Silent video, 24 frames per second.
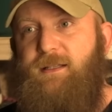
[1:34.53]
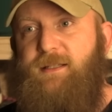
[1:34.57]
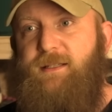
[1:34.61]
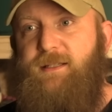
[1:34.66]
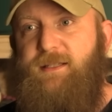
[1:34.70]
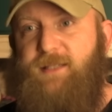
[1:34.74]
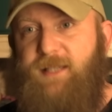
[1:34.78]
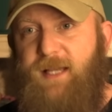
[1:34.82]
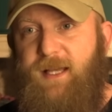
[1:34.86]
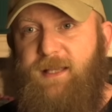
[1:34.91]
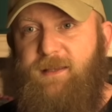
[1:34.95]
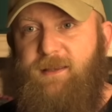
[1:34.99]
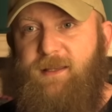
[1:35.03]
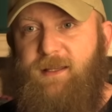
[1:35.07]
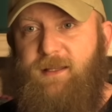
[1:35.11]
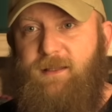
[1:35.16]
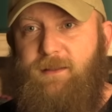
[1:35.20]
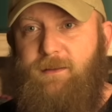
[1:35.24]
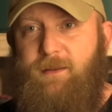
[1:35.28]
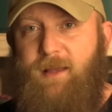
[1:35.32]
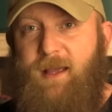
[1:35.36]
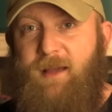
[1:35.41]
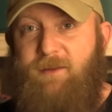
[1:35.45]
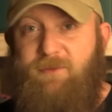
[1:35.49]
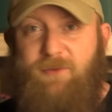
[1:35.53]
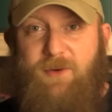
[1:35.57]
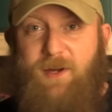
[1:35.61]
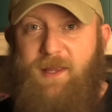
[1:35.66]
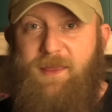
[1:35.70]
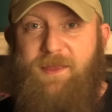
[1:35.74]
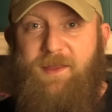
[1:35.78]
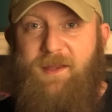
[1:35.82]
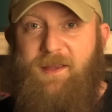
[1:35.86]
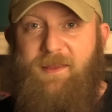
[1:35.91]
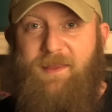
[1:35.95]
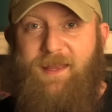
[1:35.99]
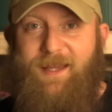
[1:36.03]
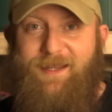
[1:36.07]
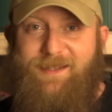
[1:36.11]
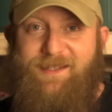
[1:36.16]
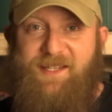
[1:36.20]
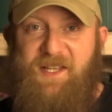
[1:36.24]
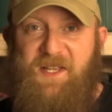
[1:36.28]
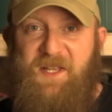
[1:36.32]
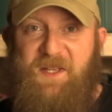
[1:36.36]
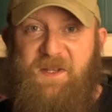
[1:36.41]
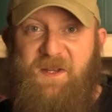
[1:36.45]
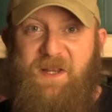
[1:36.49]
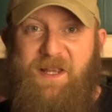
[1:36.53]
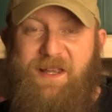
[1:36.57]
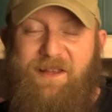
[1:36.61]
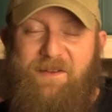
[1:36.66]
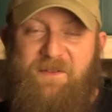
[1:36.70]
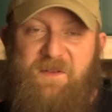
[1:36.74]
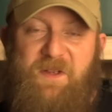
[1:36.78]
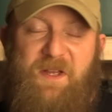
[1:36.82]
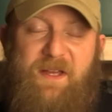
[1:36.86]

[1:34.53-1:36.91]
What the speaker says: said that everything they did